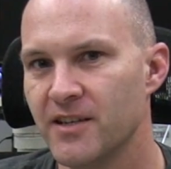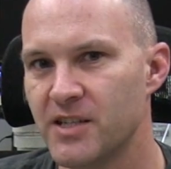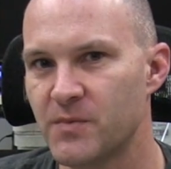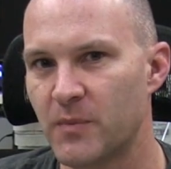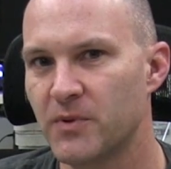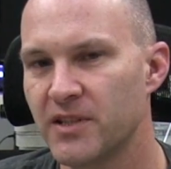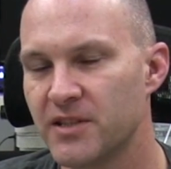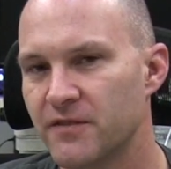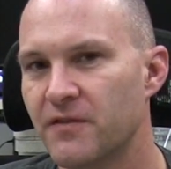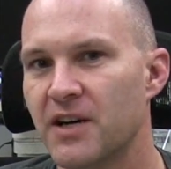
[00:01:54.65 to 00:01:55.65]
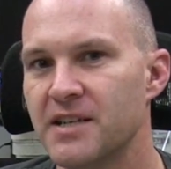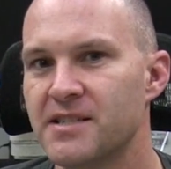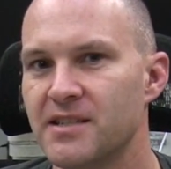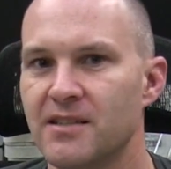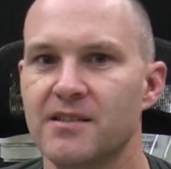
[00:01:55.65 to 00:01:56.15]
is by putting a
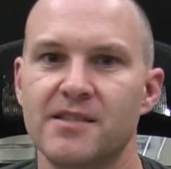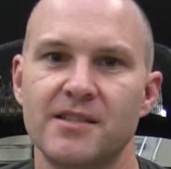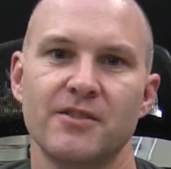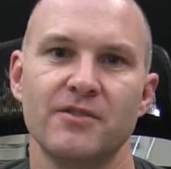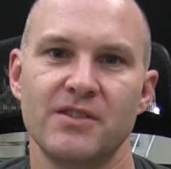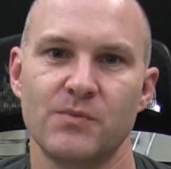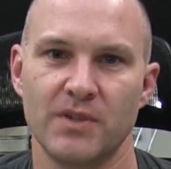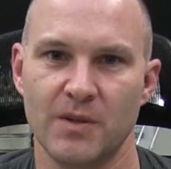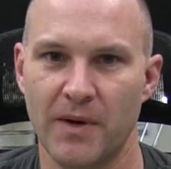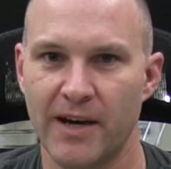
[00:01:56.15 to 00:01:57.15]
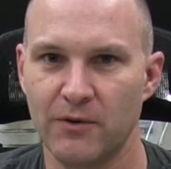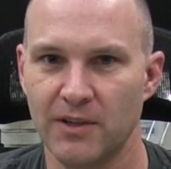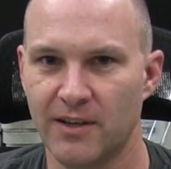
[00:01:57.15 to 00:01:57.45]
device in series with the power